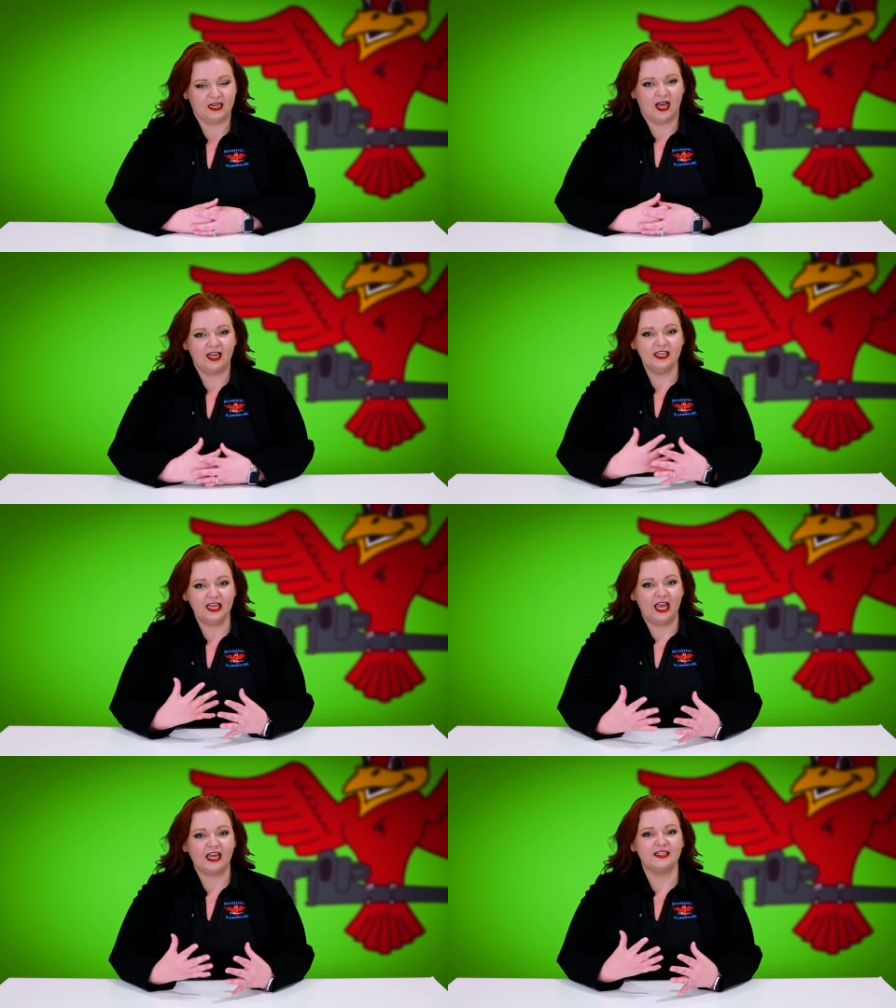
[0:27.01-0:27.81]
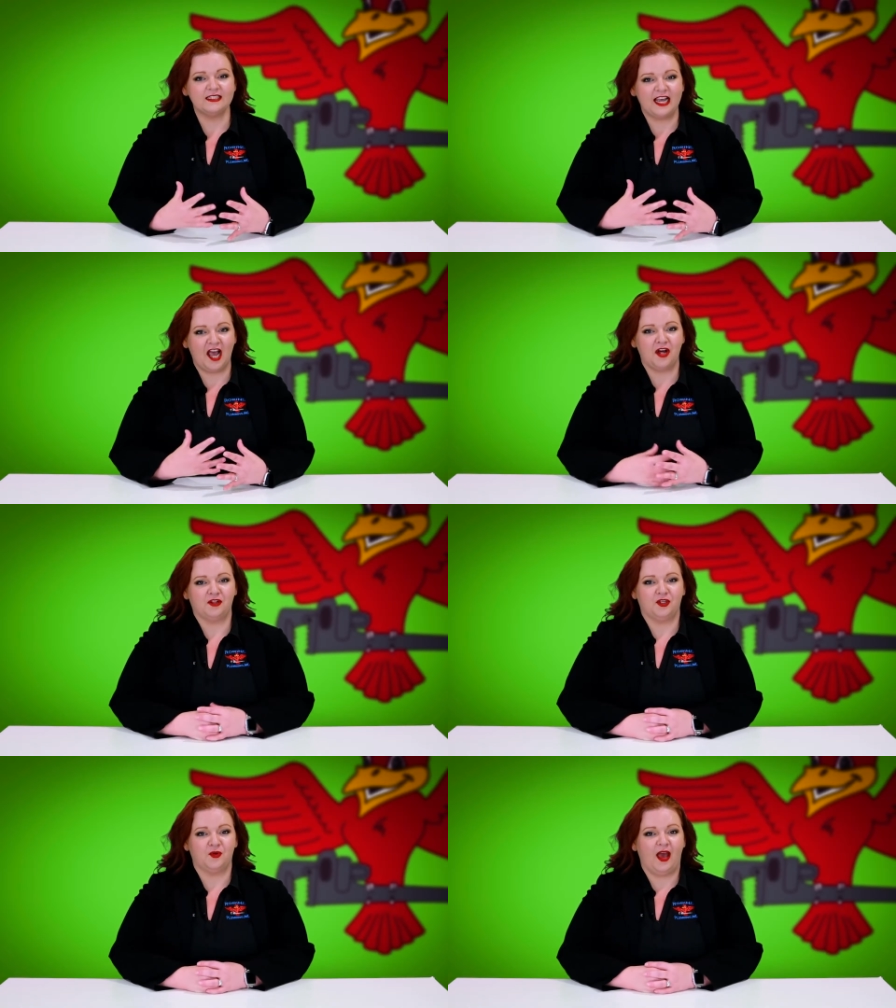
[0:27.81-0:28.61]
And I can't
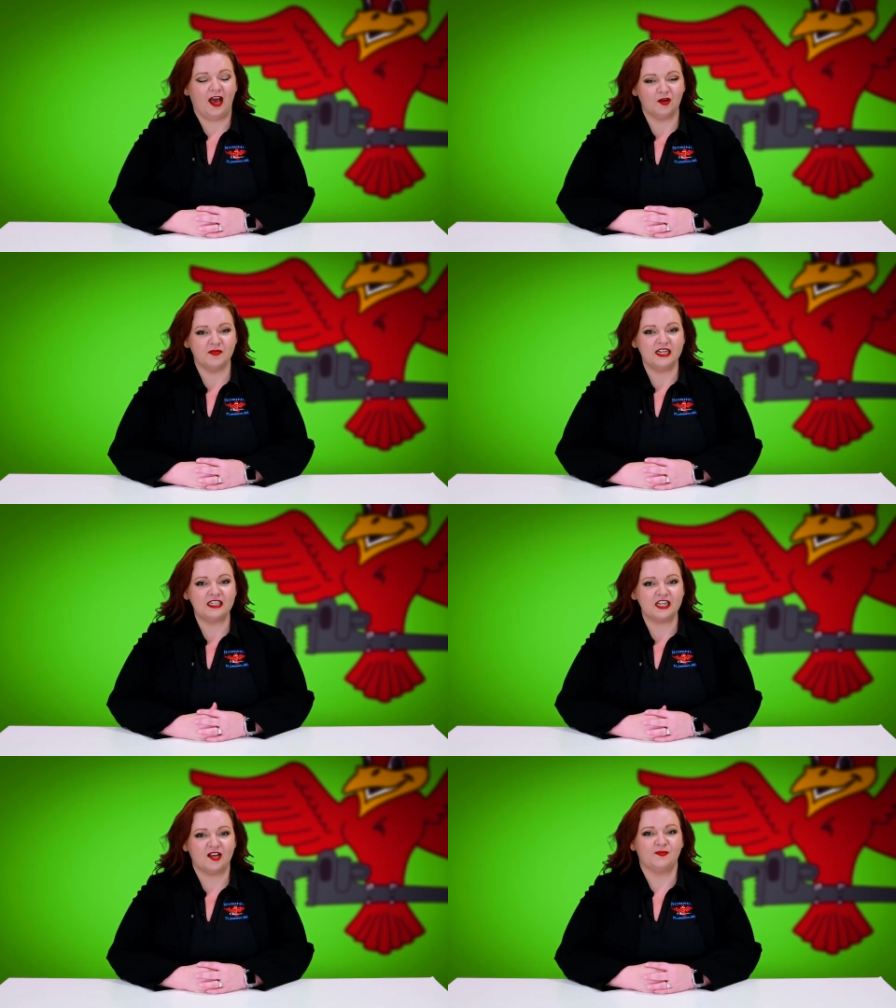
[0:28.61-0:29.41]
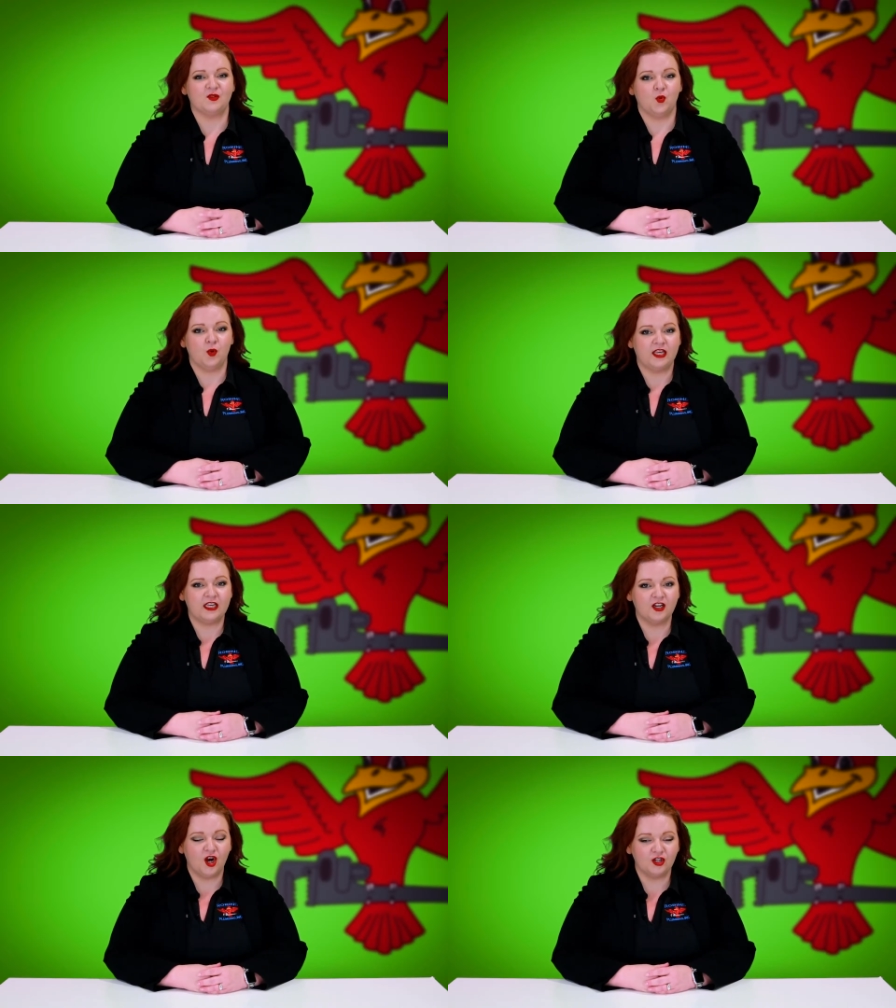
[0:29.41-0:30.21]
tell you how many times we
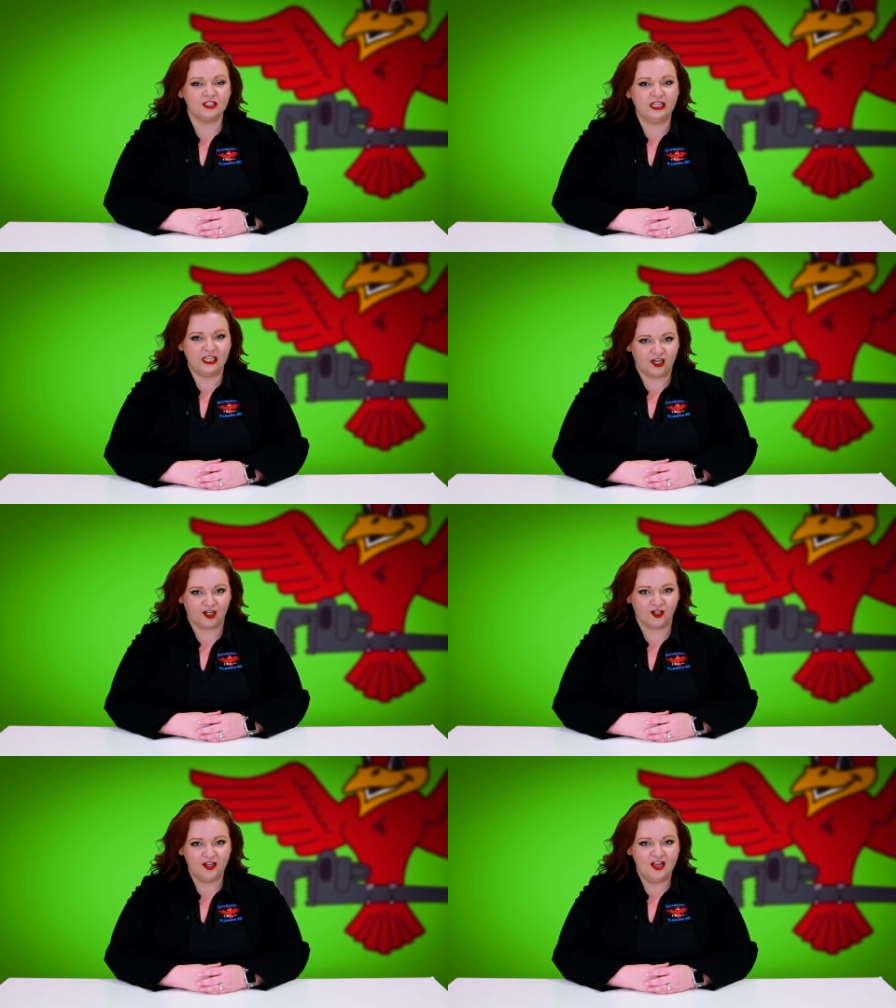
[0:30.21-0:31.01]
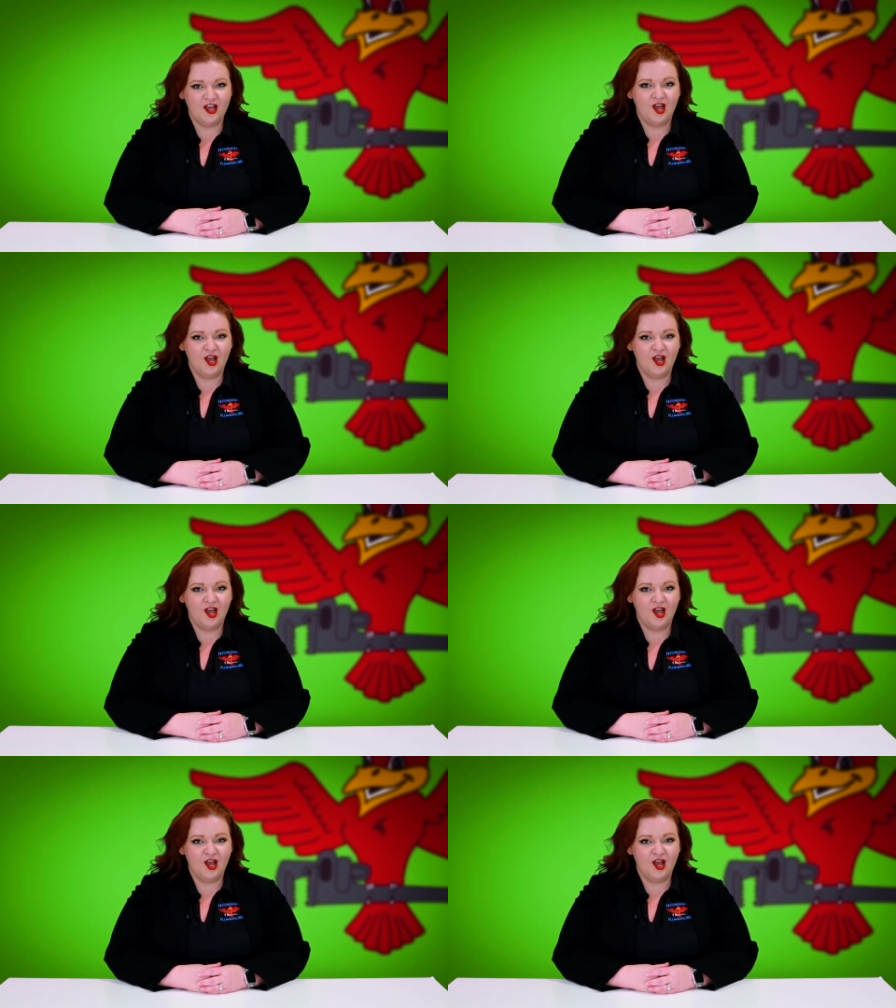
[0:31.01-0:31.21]
get called a year